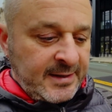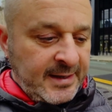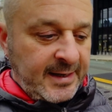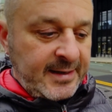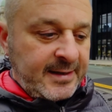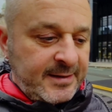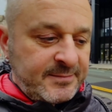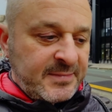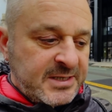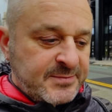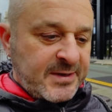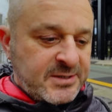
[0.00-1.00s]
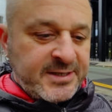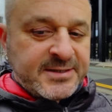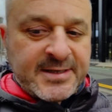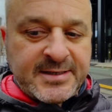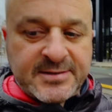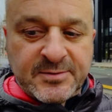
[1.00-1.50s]
especially
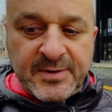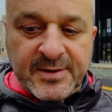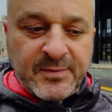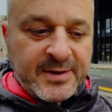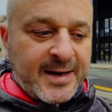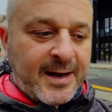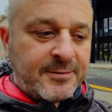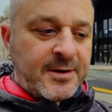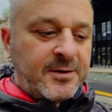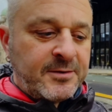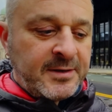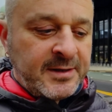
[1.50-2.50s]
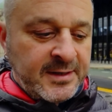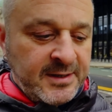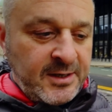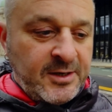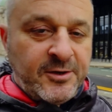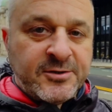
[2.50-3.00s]
since we now know
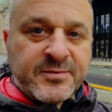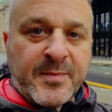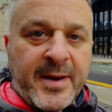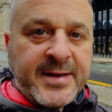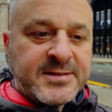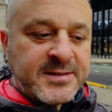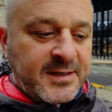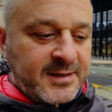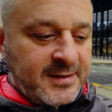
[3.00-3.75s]
who's replaced her.